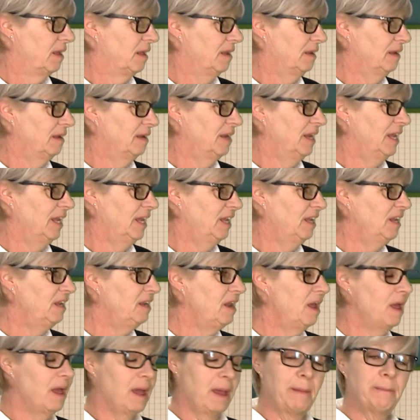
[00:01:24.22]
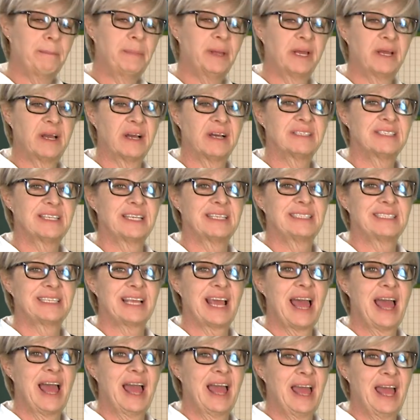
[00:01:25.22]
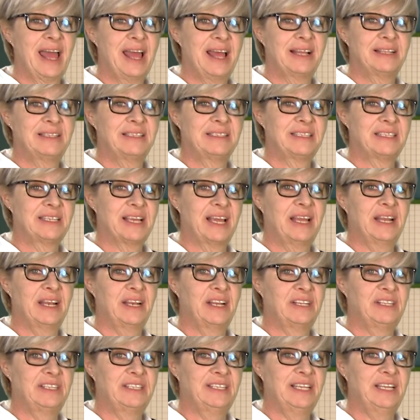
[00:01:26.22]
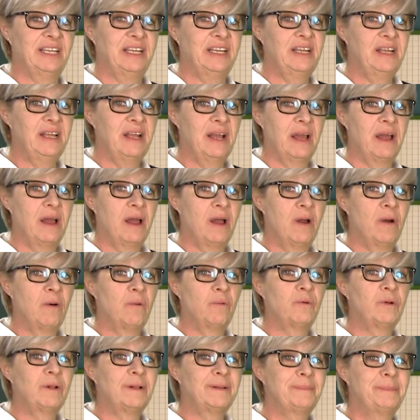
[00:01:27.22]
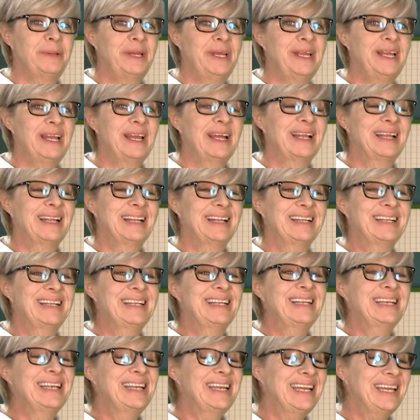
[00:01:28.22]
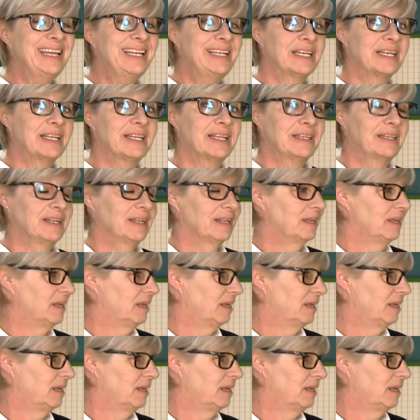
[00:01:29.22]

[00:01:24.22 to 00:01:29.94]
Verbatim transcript: Need, because it ends in a D, will be needed.